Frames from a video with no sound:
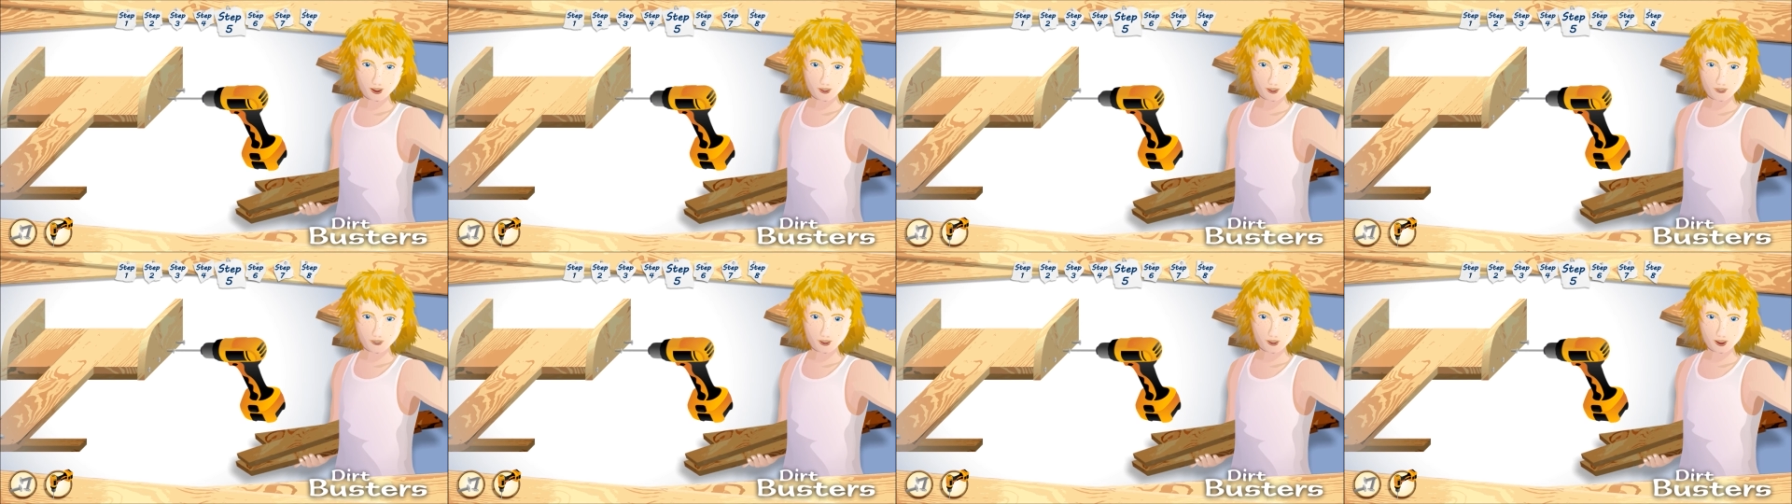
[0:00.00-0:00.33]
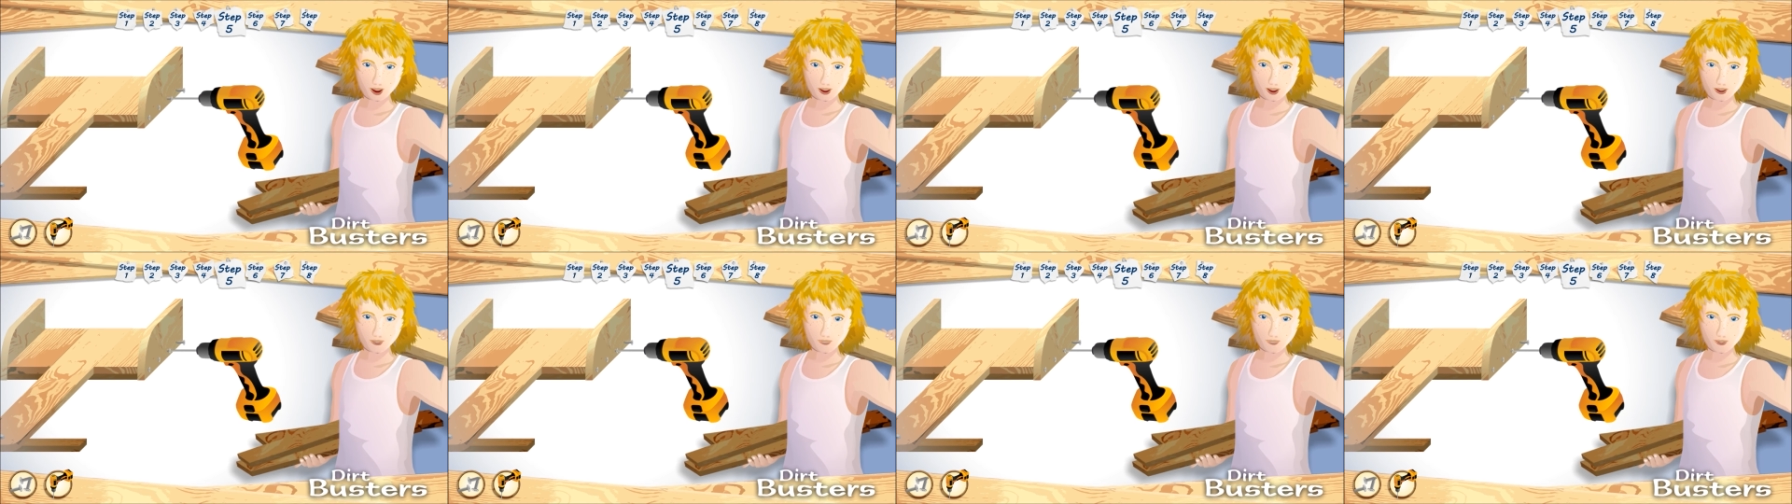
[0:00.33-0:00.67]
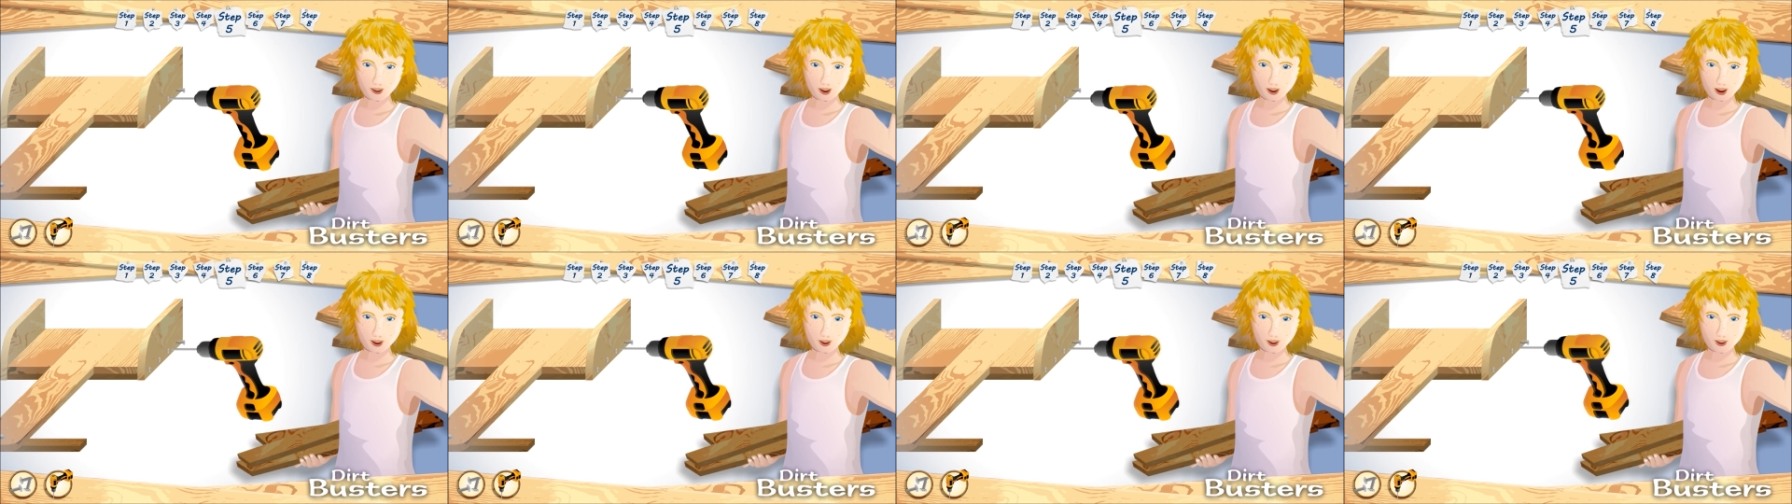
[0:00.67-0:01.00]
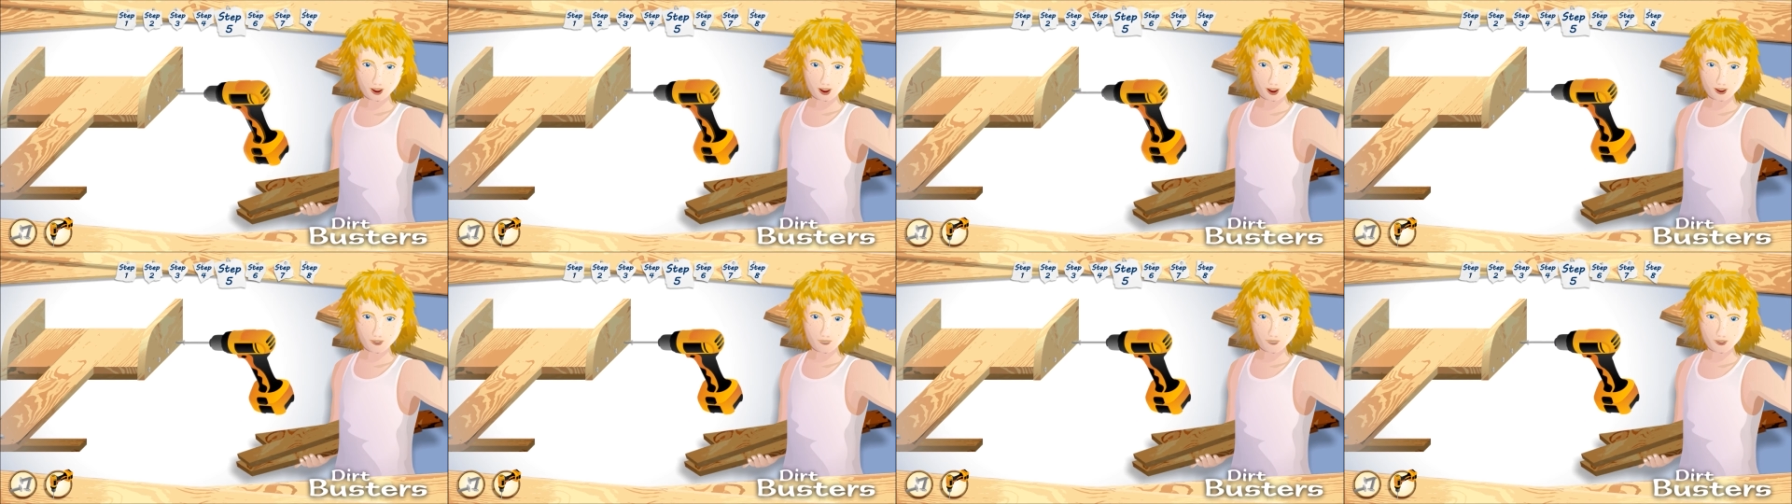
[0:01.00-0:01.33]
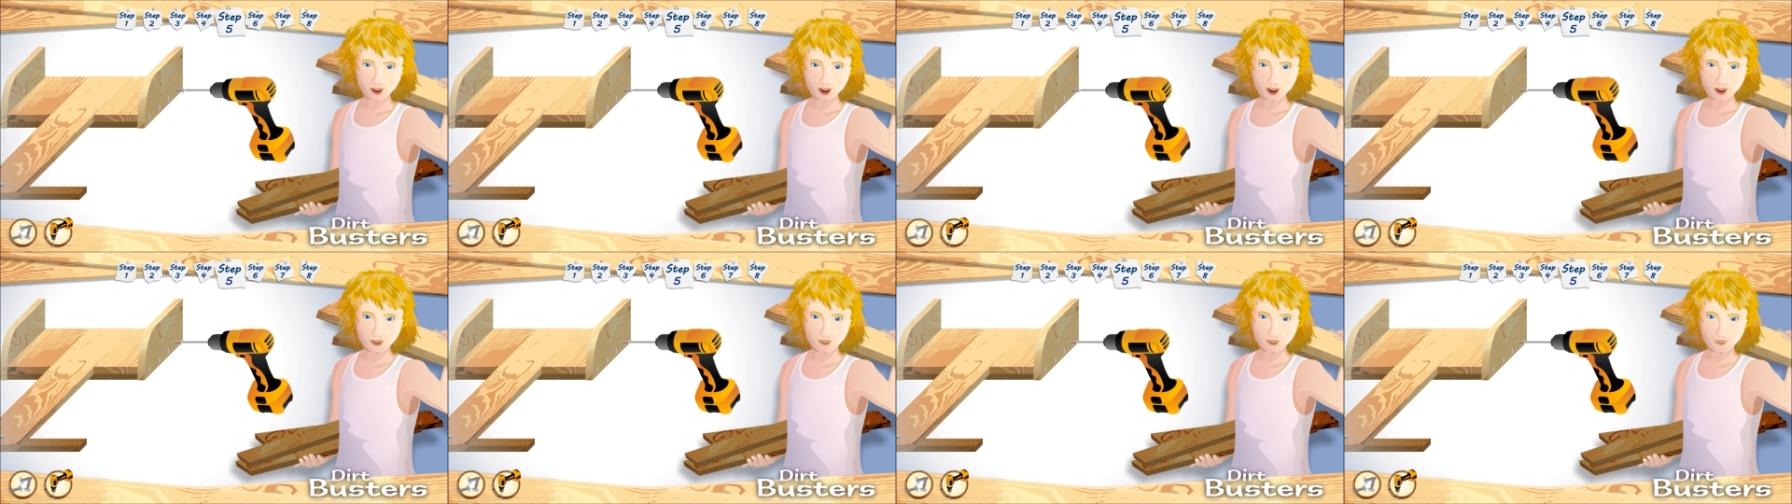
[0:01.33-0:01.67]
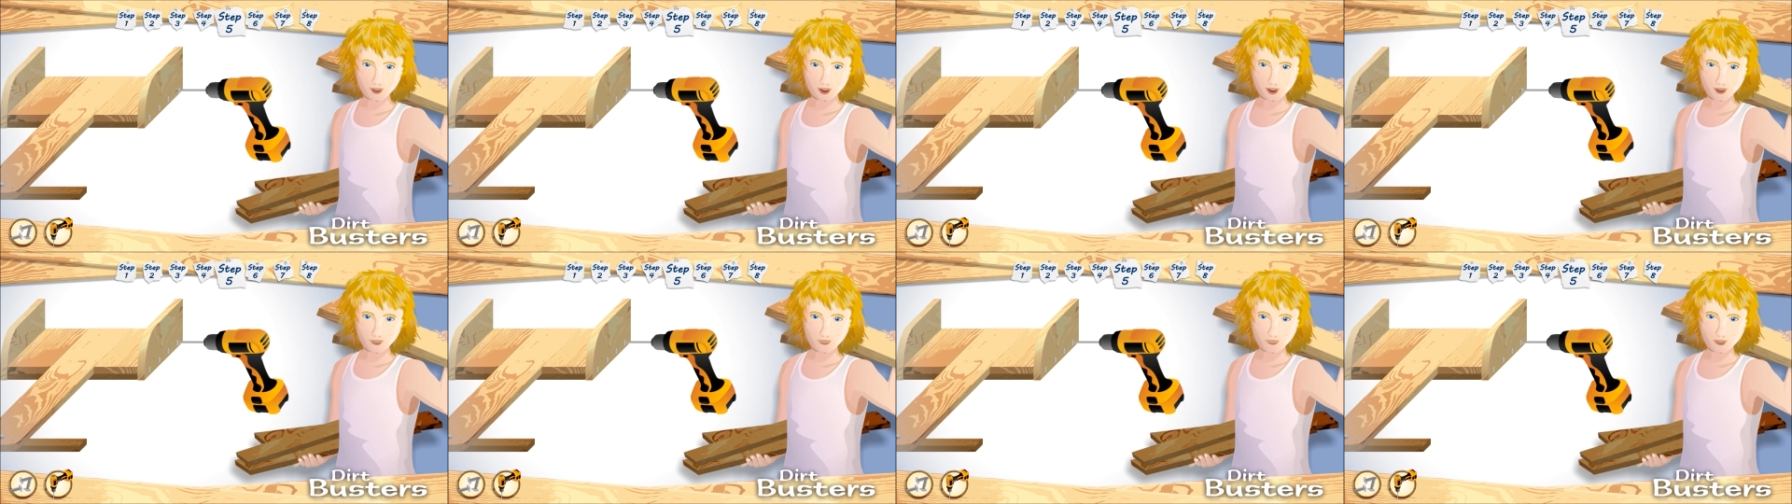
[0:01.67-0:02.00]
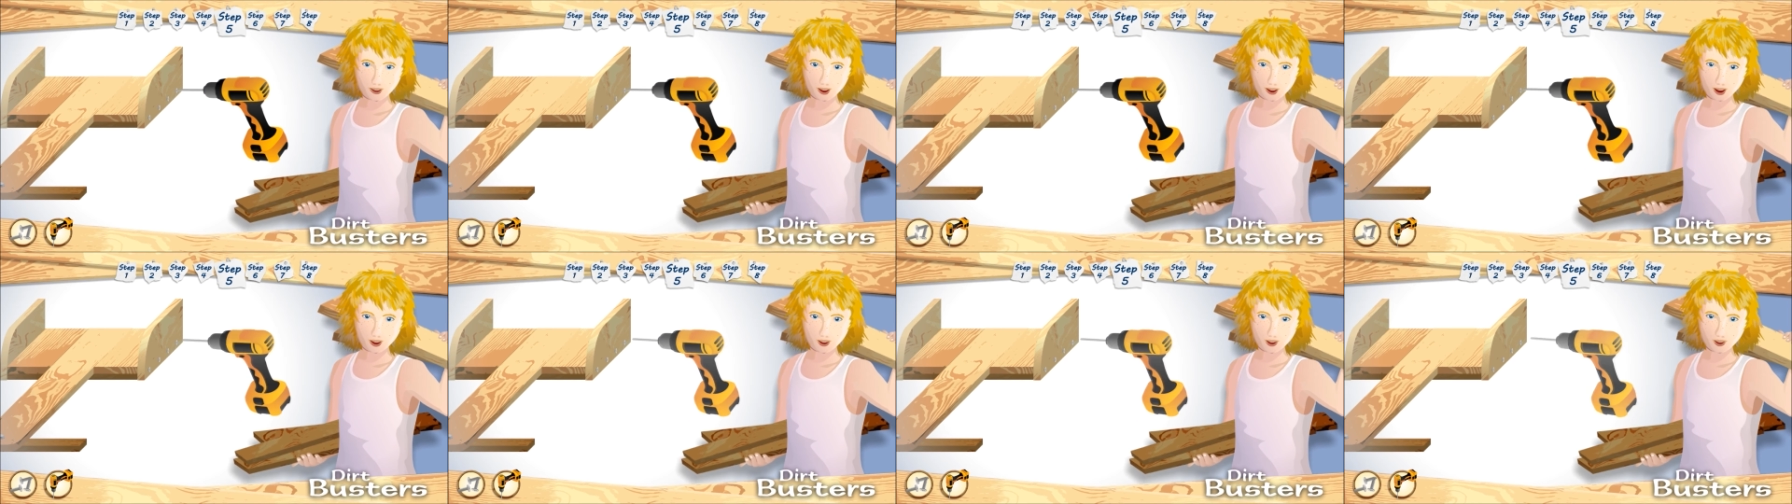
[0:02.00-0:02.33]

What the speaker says: and drill them to either side of the seat base.